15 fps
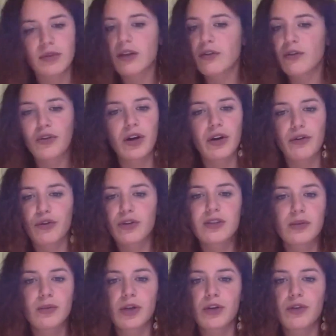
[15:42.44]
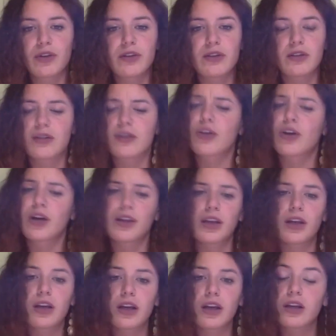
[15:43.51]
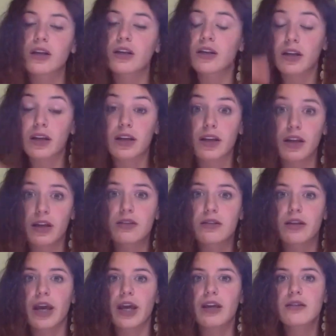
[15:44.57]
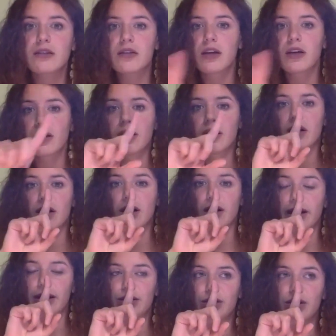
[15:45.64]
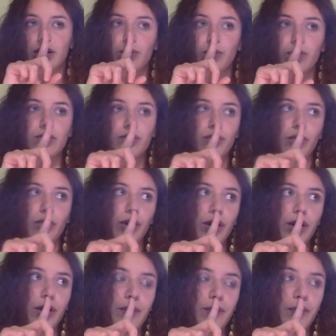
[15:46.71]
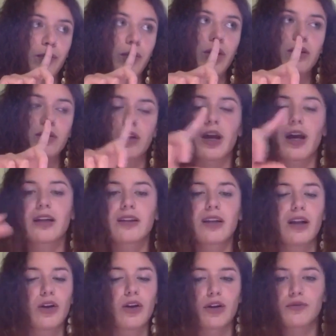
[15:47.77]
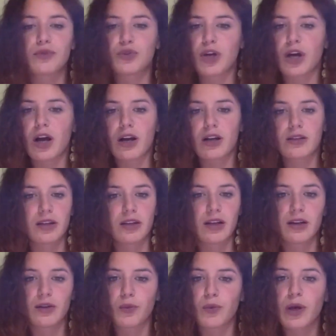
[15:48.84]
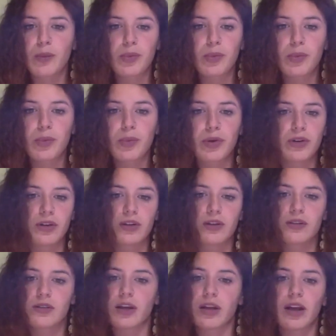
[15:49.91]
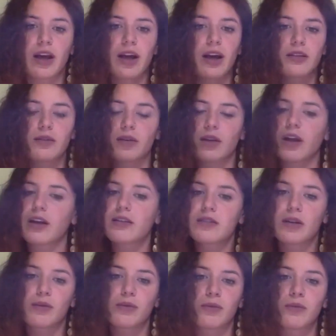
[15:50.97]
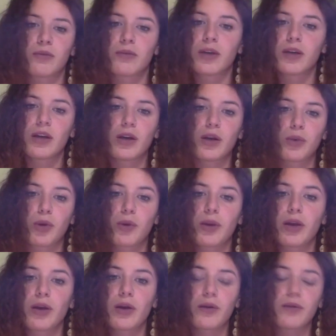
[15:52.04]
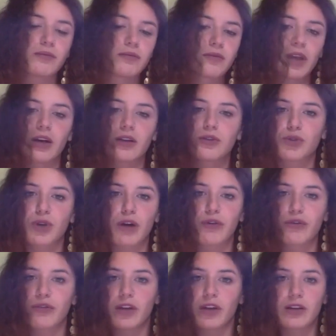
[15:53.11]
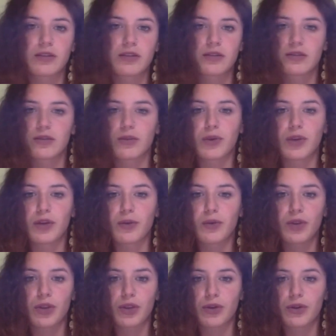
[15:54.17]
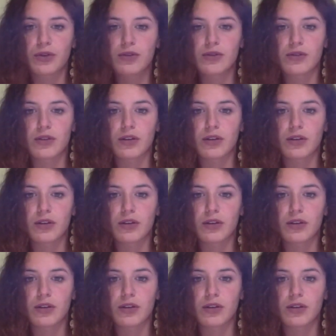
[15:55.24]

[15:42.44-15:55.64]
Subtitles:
for similar reasons. Now, I think in his case, actually was for because he had a lot of drugs and weapons, and he had like some probably traffics with those